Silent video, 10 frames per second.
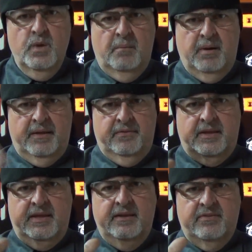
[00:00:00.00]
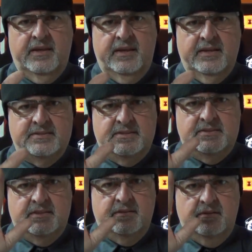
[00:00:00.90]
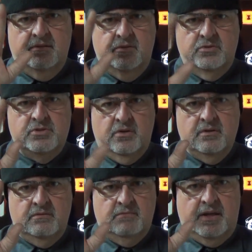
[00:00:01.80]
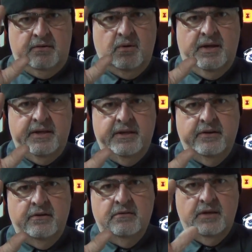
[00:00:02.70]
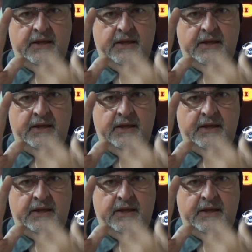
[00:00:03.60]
But the key thing is you start like right here,